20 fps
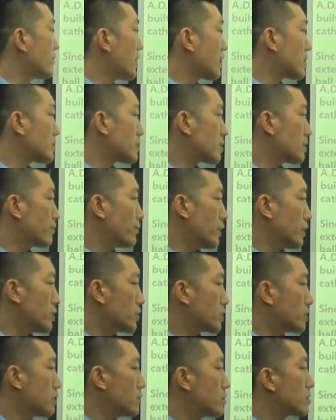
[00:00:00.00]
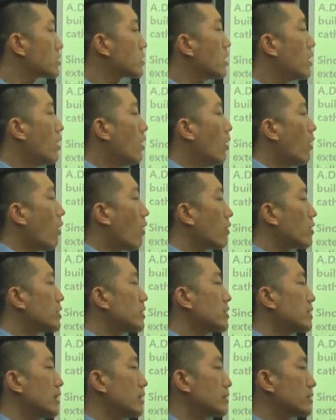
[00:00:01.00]
excavations,
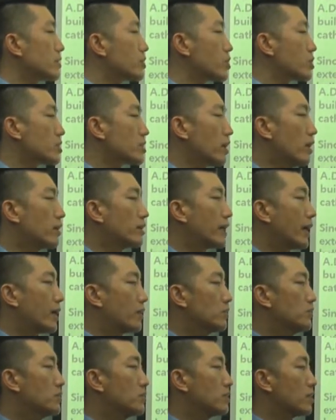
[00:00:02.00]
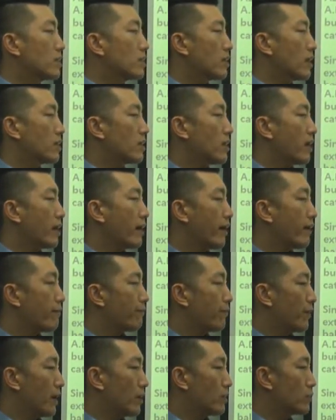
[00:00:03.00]
archaeologists announced that they
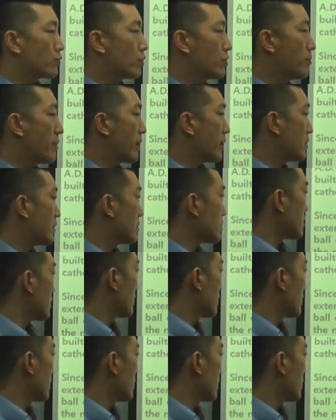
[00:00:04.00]
have found remains